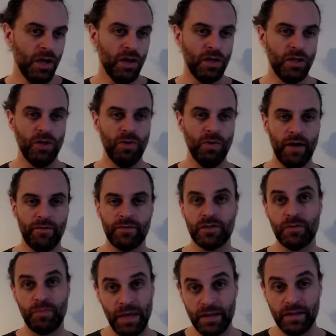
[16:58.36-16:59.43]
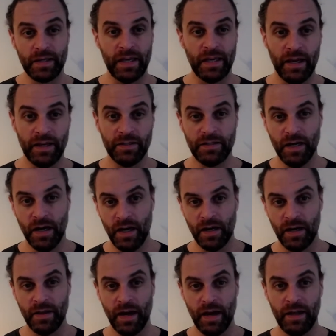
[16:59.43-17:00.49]
You have to speak the king's
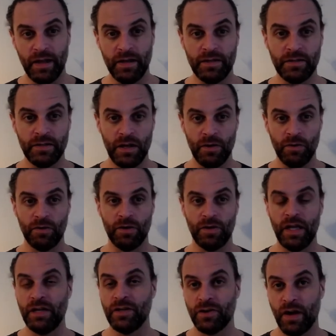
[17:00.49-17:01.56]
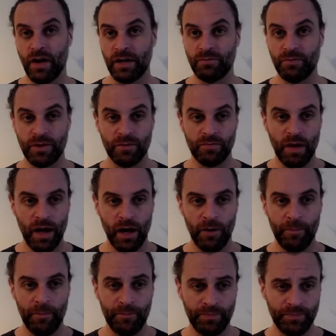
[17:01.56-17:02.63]
tongue, that is, in order to interact with the
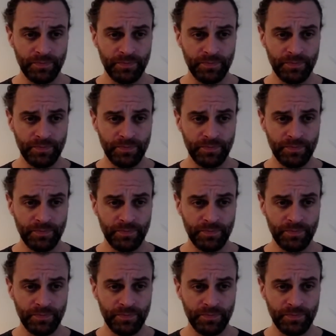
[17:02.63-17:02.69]
realm.